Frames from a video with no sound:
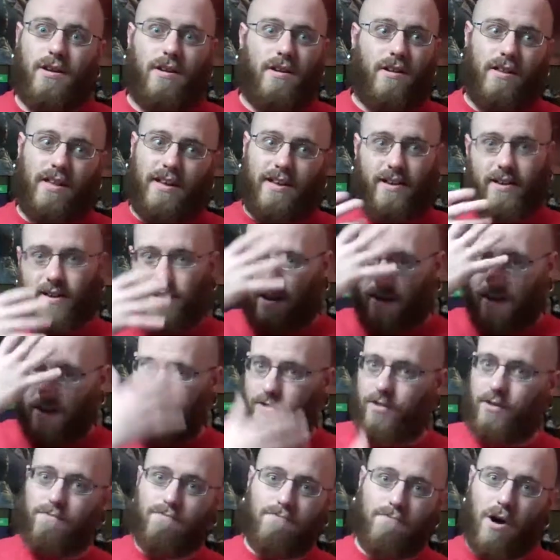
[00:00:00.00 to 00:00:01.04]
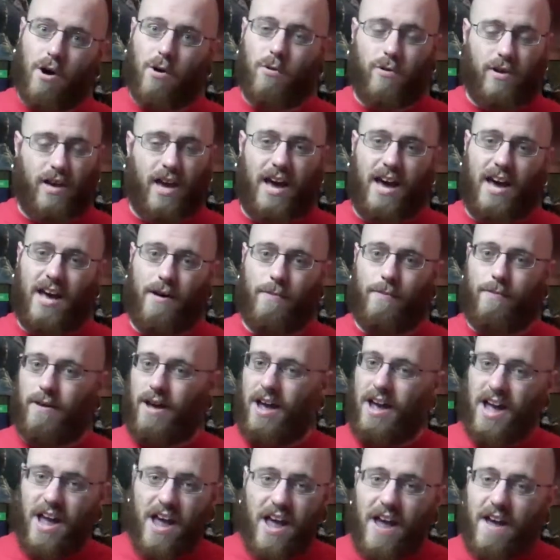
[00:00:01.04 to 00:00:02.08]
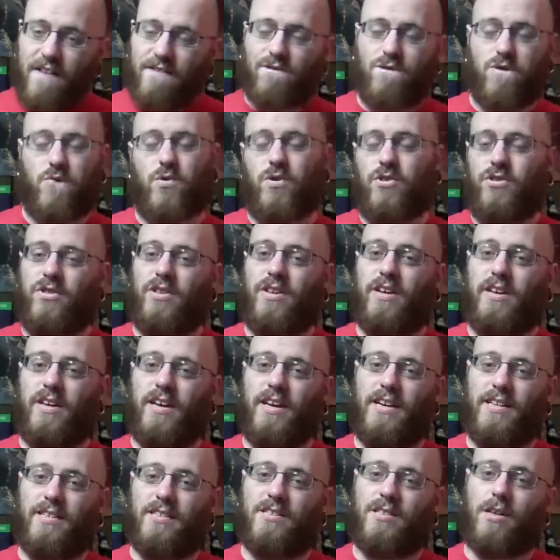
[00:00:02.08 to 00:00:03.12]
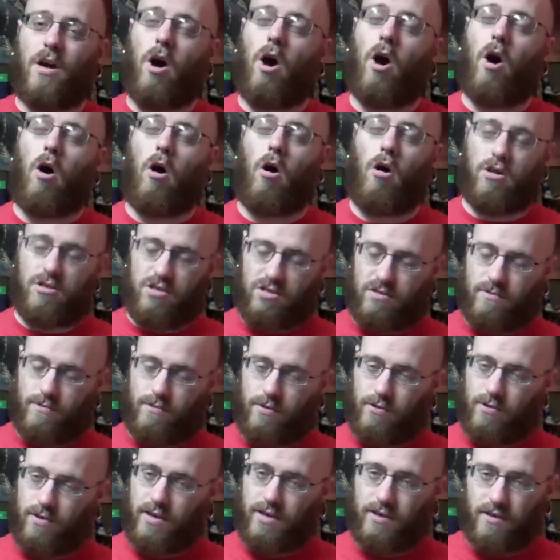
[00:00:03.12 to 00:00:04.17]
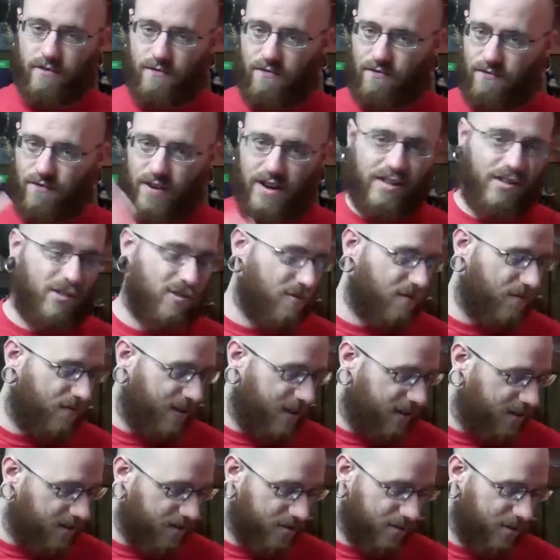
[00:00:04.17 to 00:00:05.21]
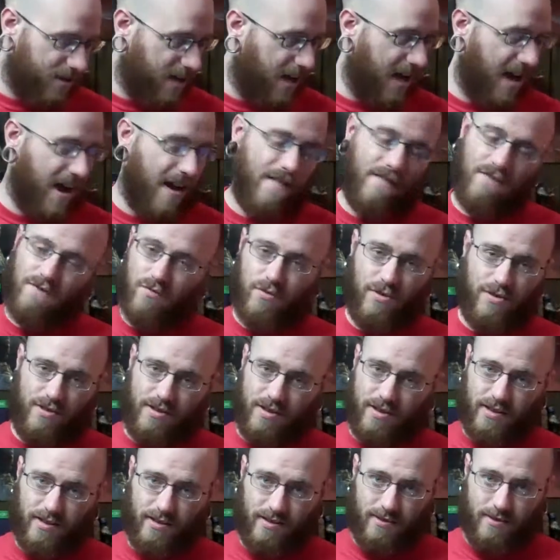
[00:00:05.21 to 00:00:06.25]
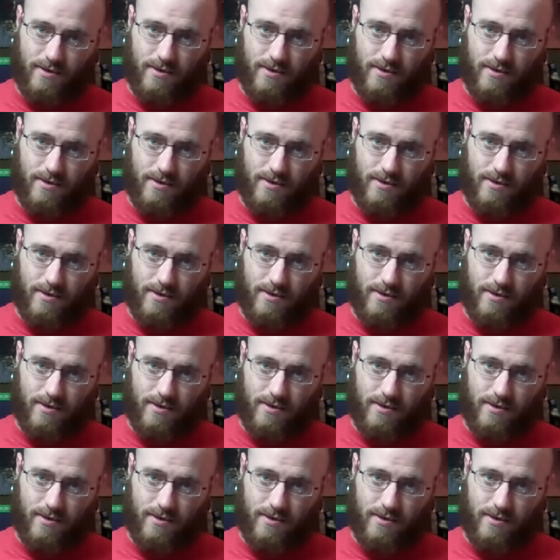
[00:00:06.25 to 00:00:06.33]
Like, the mocap, everything is awesome looking. The facial features, everything.